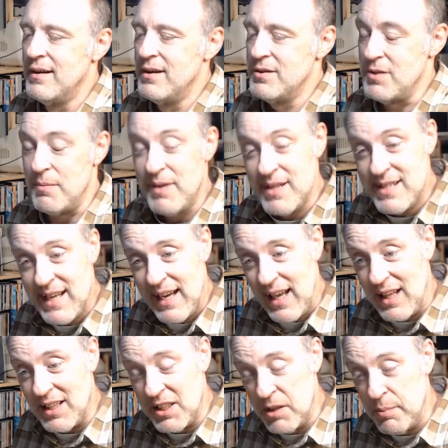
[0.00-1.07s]
I'm going to take a
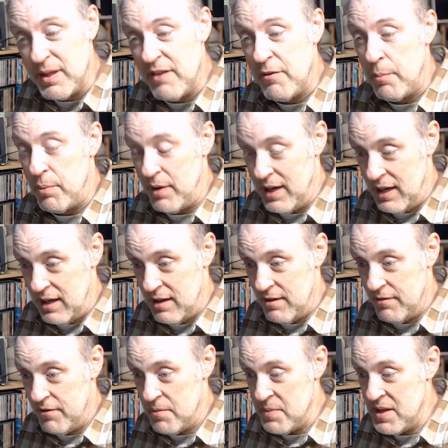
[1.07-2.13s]
little bit of a break
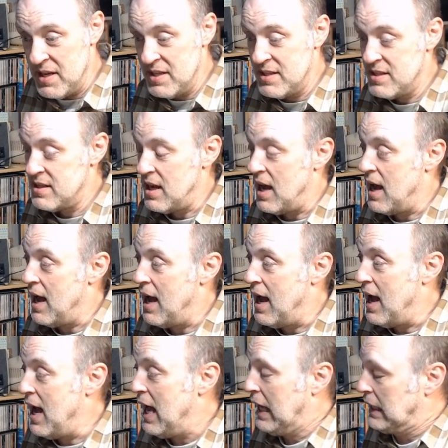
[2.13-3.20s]
from this.
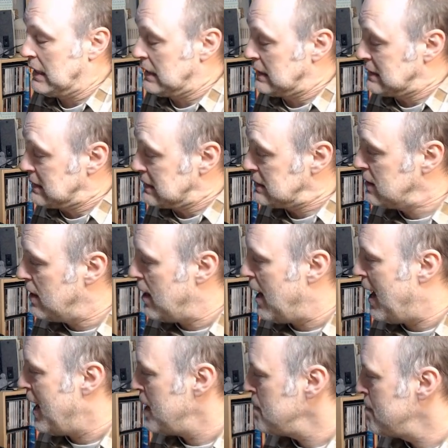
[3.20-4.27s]

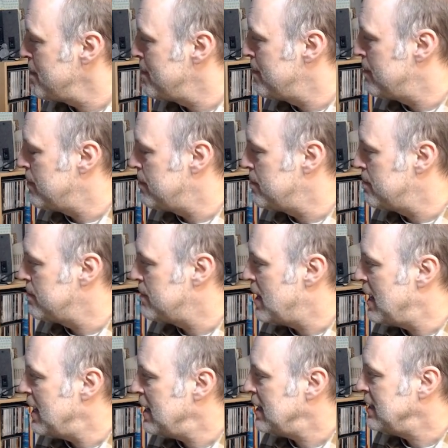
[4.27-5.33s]
I
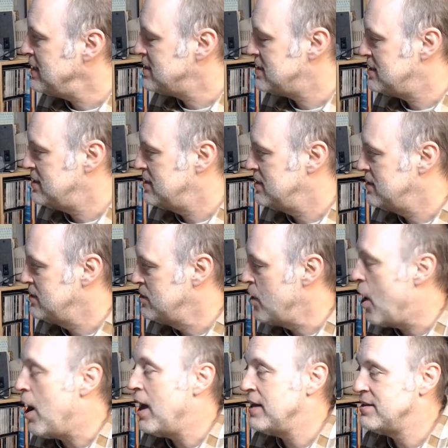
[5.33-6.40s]
might
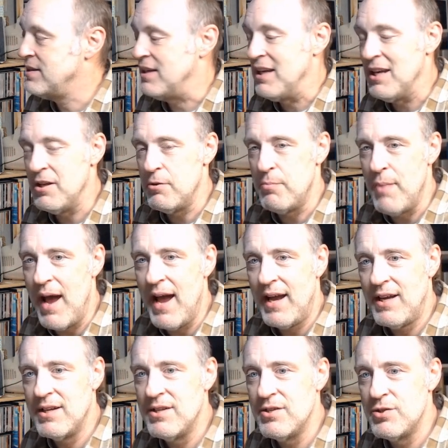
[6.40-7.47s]
not get
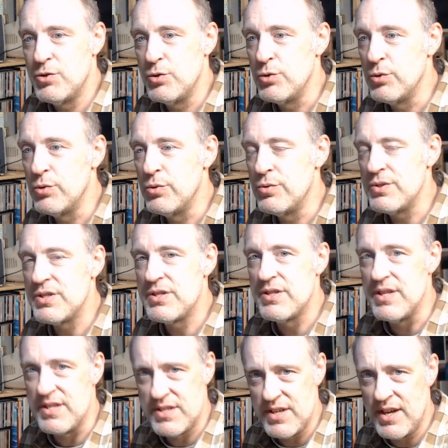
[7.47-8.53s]
back to
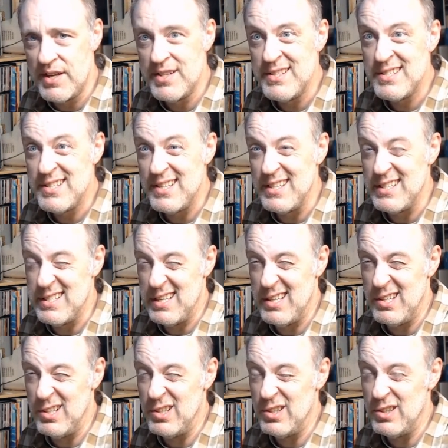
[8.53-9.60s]
the Suns
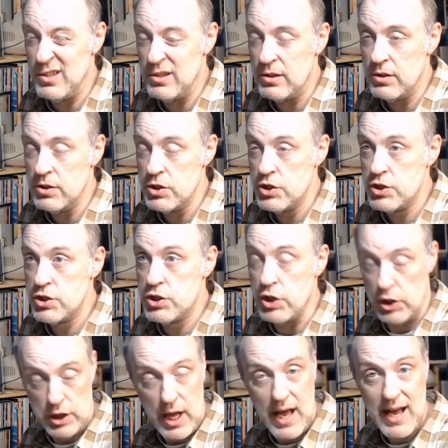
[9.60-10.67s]
until
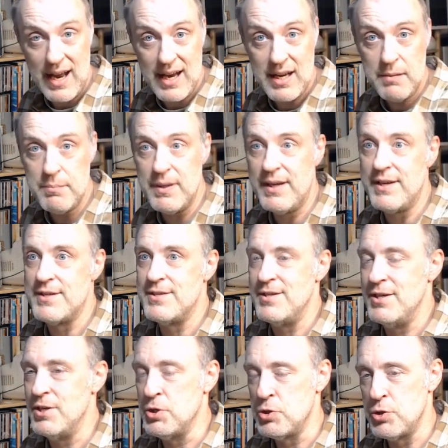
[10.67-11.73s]
July, because
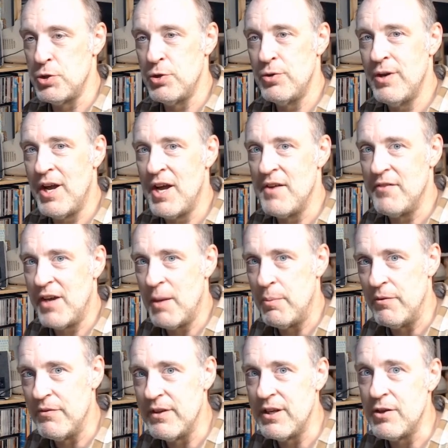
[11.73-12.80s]
in June I have a couple
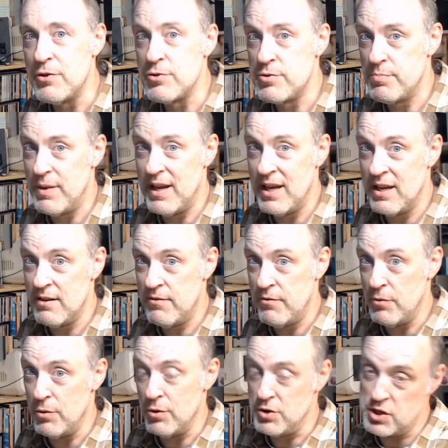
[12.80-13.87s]
videos planned
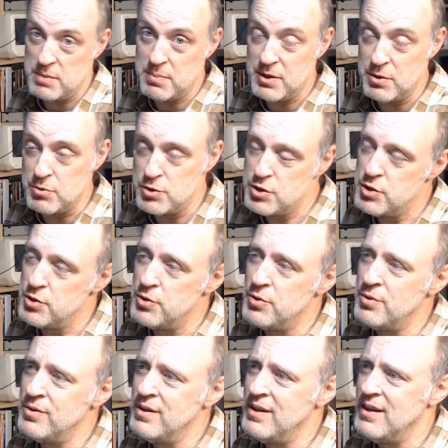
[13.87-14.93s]
for GPU
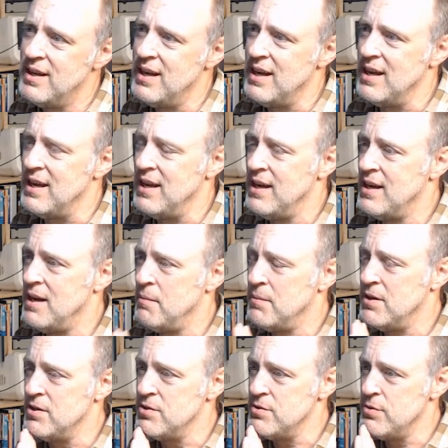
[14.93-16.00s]
June, and I'm going
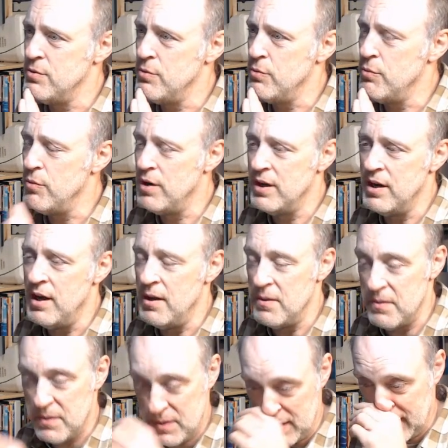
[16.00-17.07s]
to do one other
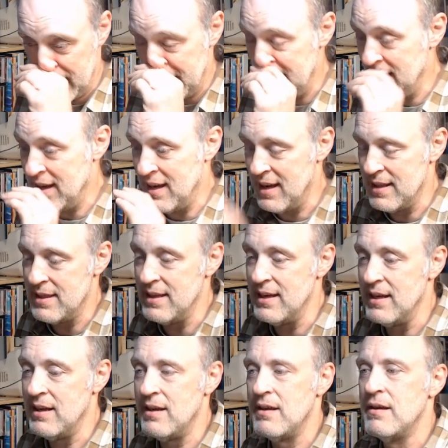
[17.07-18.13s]
thing, I
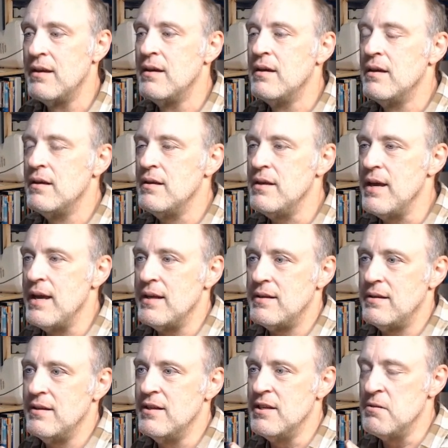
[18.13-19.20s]
think, yet
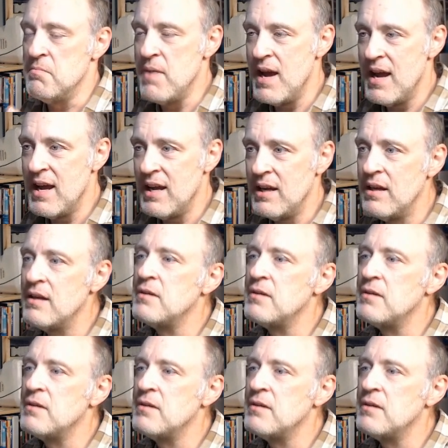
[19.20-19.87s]
in May.